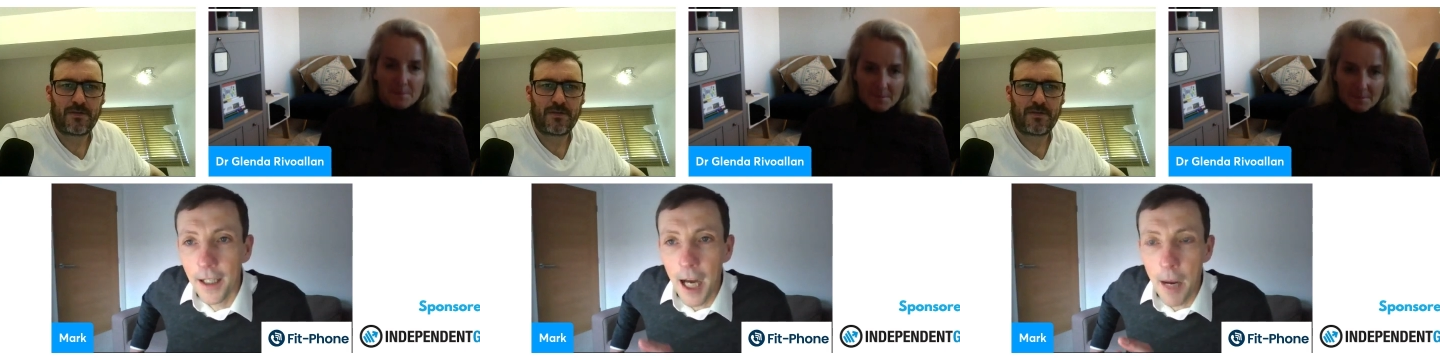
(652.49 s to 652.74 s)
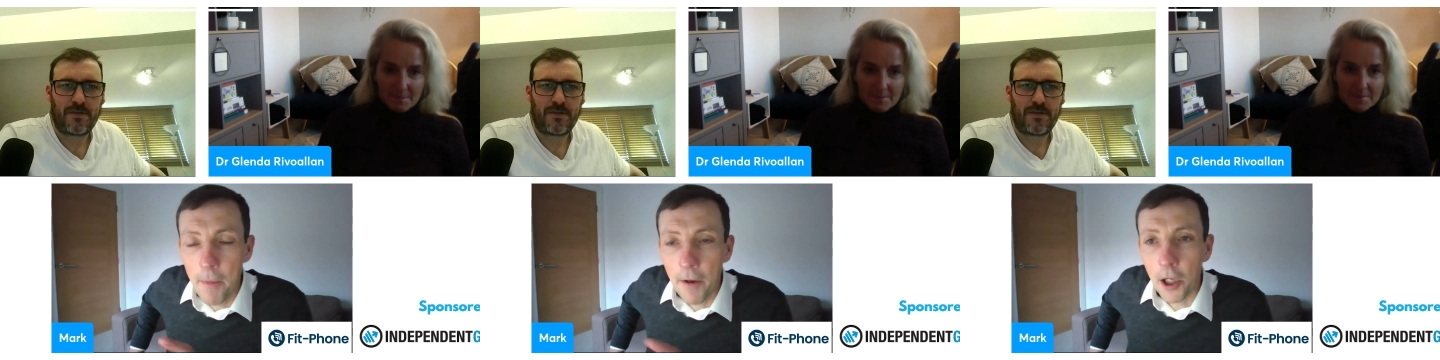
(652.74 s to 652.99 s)

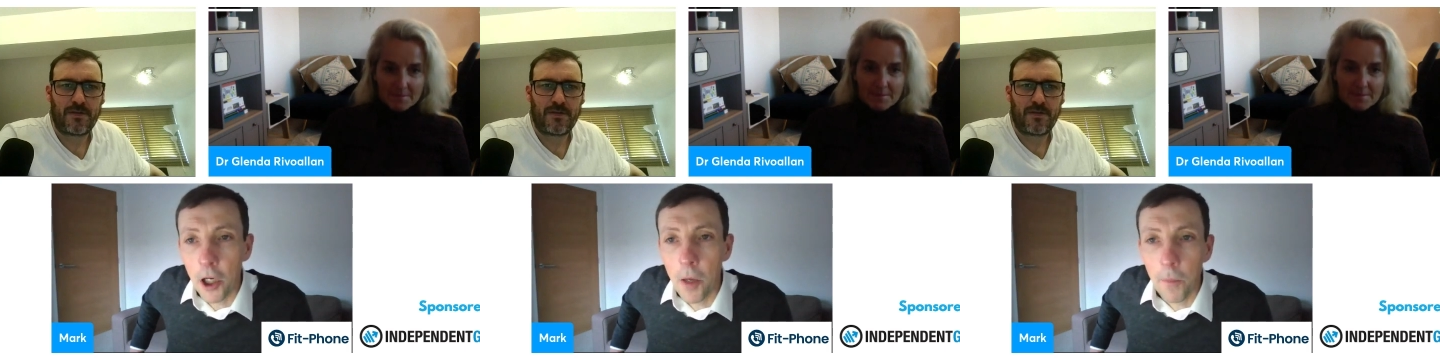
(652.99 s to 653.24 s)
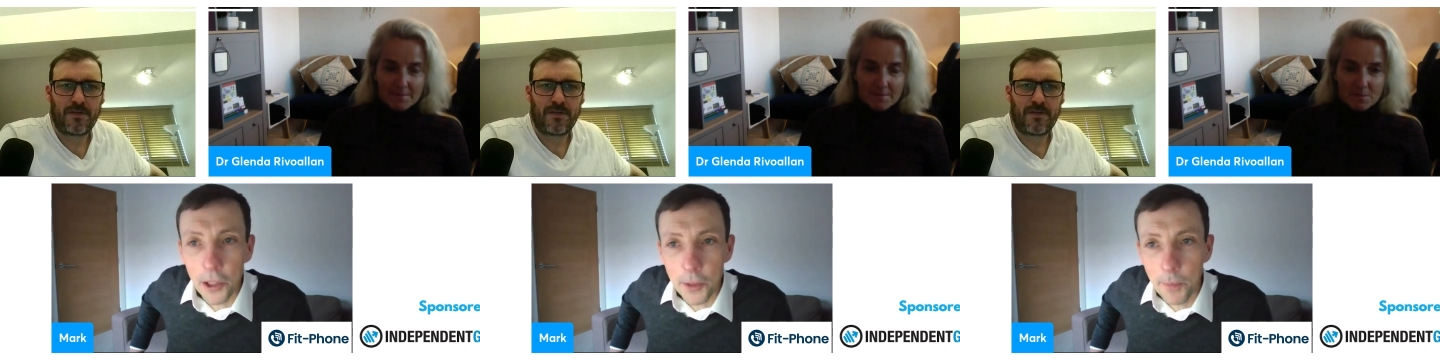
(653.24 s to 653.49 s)
Speaker 1: I'm an
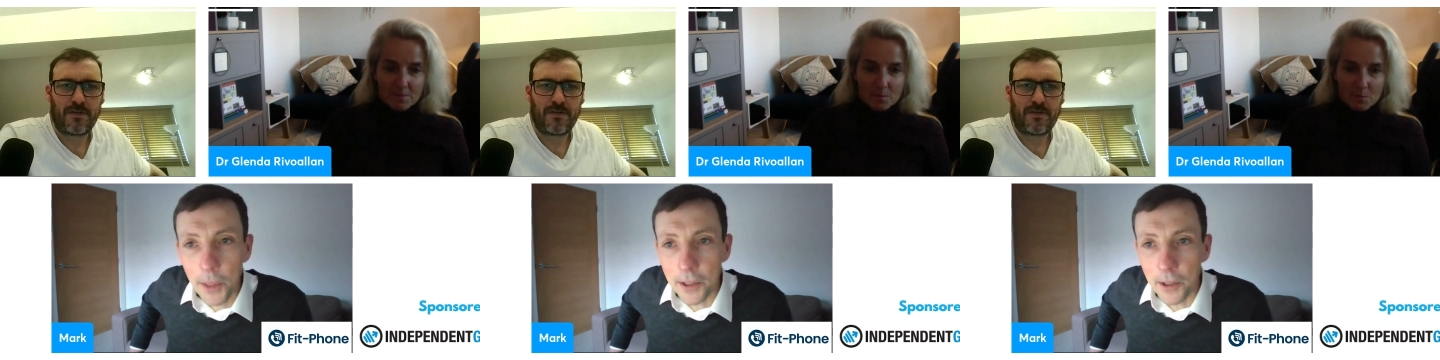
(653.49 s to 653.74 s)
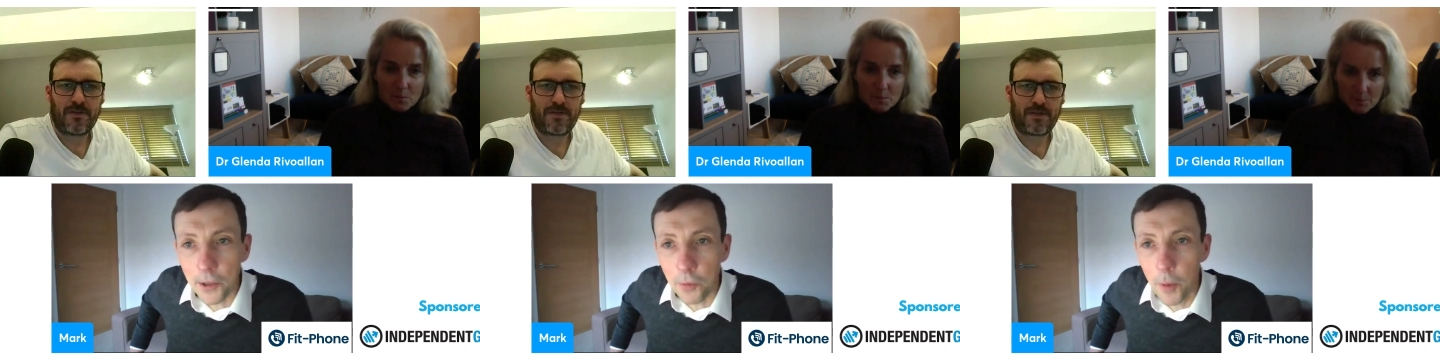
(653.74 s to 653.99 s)
accomplished
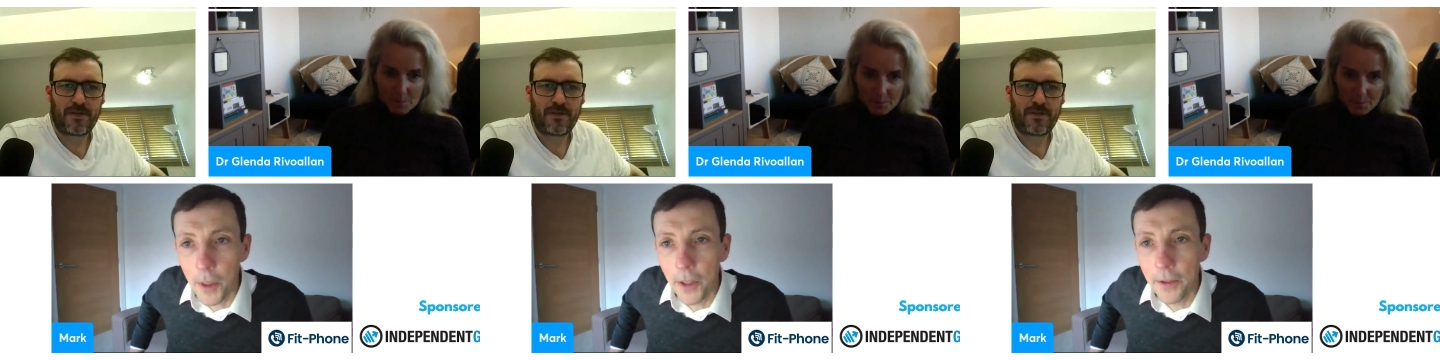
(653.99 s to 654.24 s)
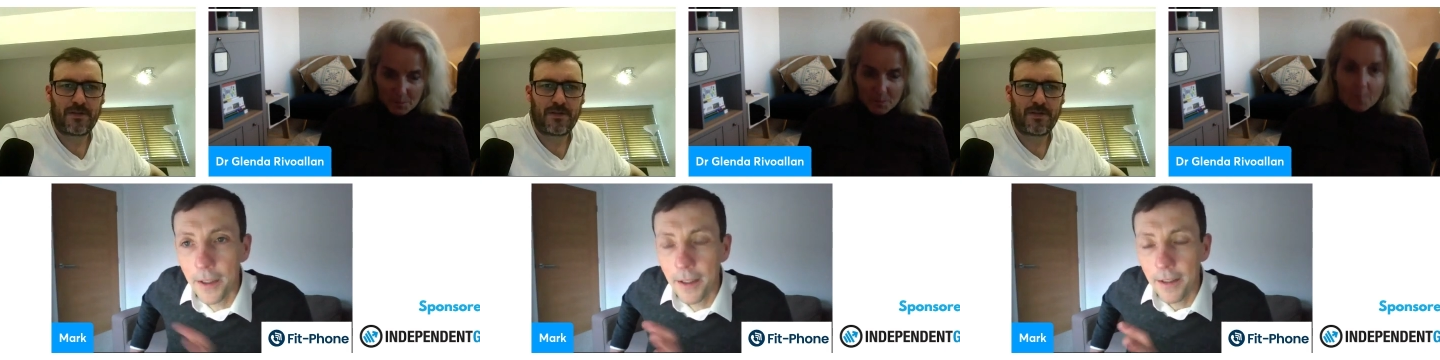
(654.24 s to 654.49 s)

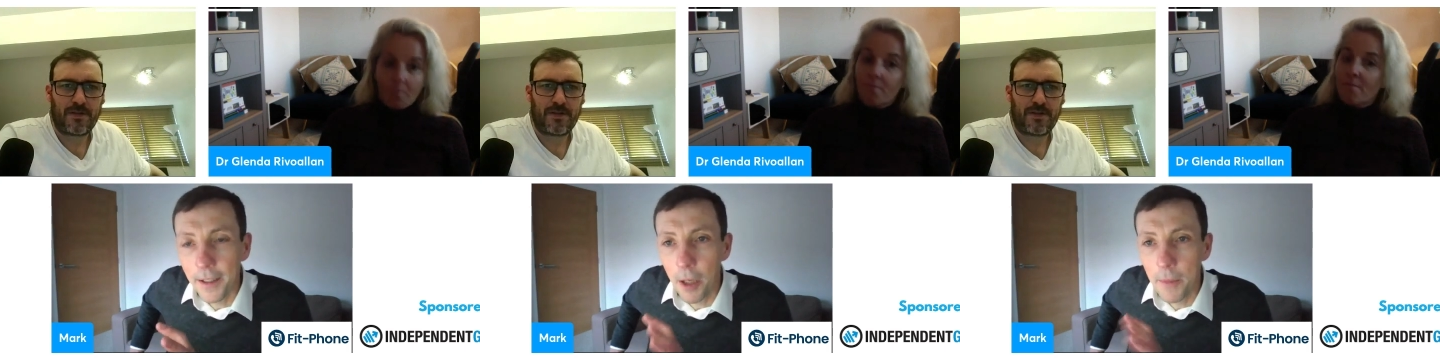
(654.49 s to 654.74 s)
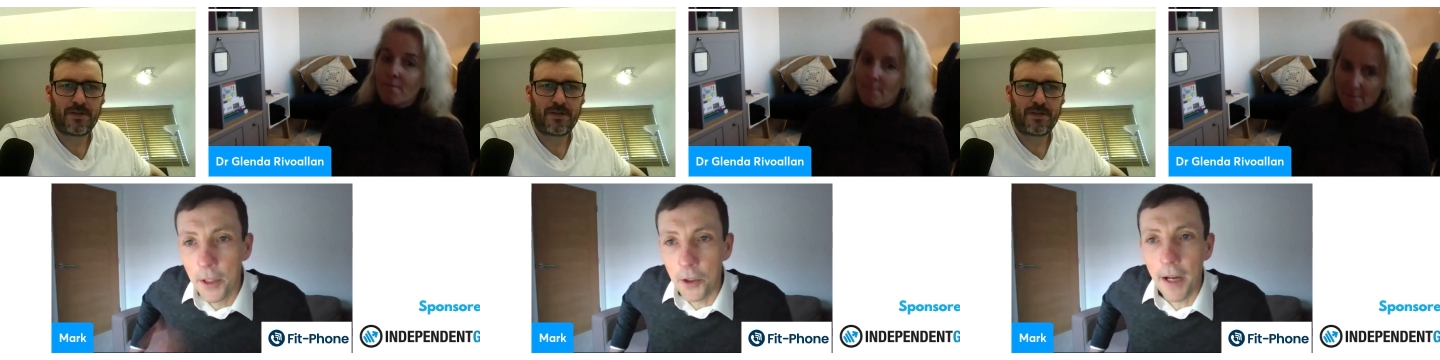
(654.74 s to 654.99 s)
businesswoman. You know,
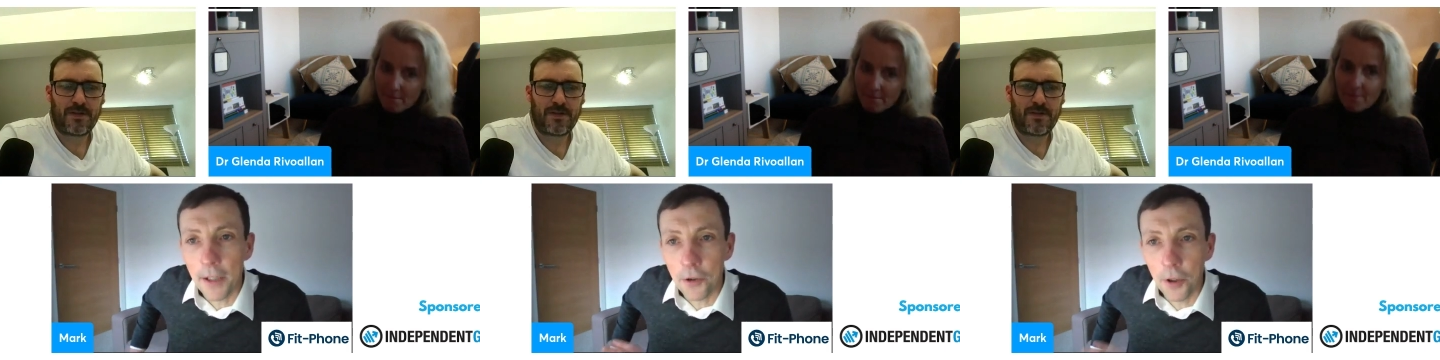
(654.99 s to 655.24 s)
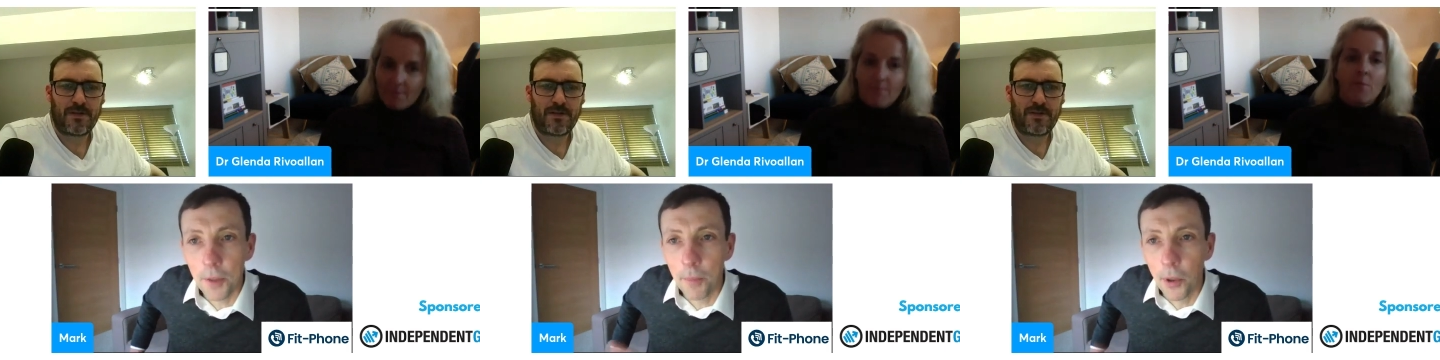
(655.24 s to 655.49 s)
I'm a director
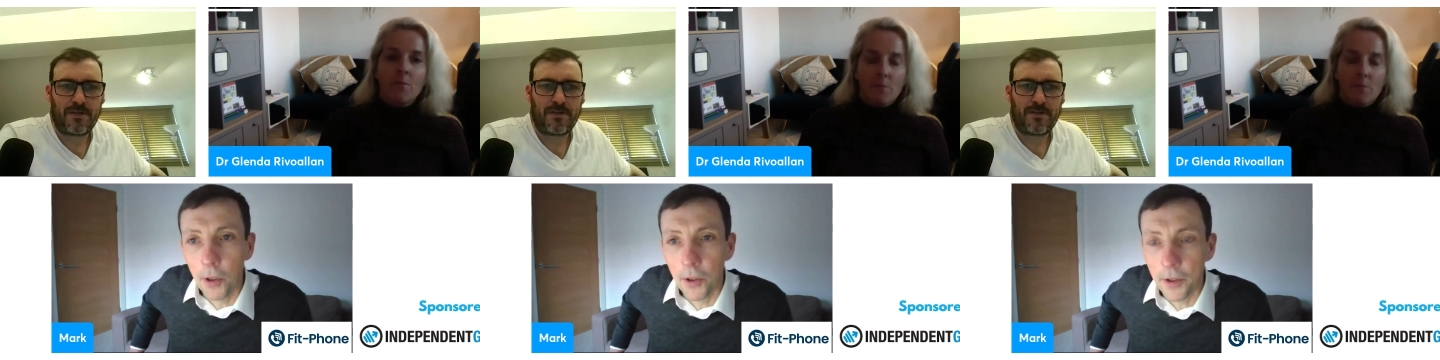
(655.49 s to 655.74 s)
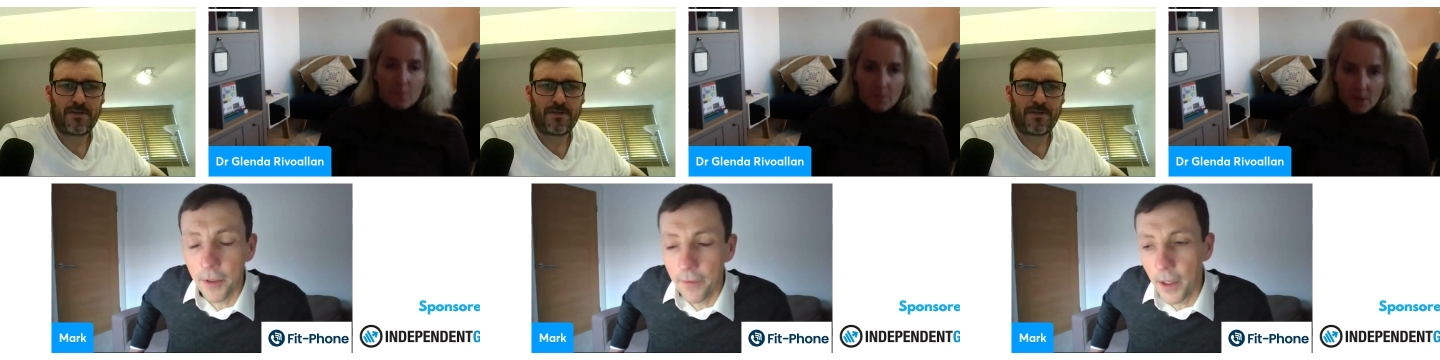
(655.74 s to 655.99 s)
on a
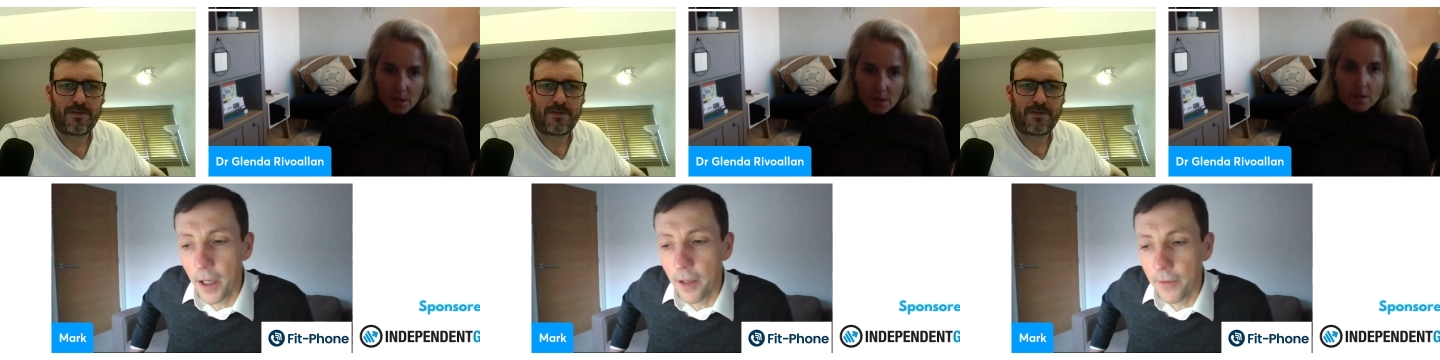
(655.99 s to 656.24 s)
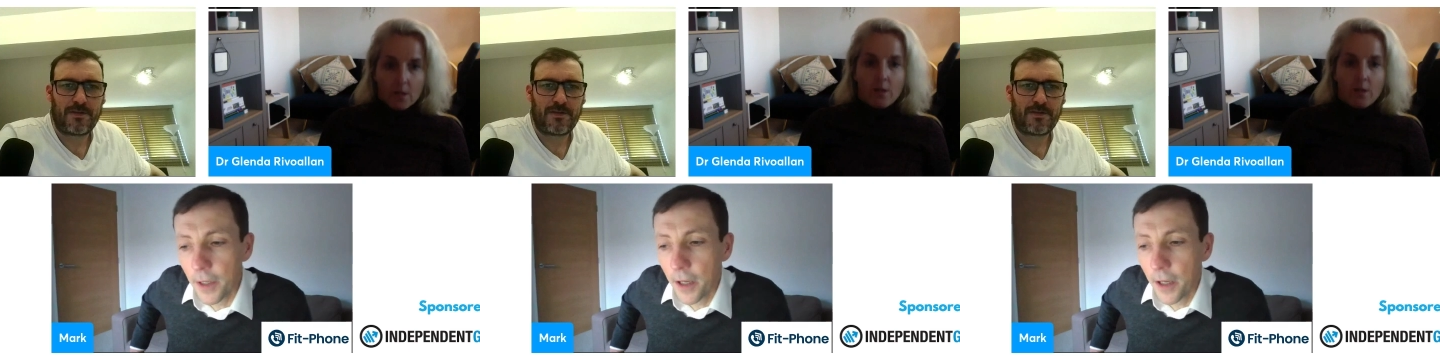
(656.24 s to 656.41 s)
board of, of,